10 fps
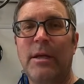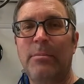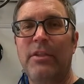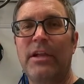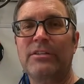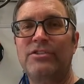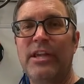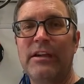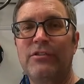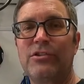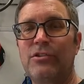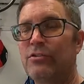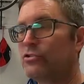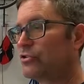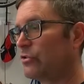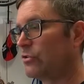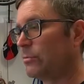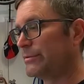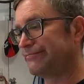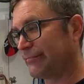up in the next day or two.
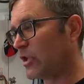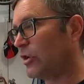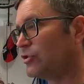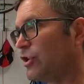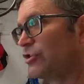But as you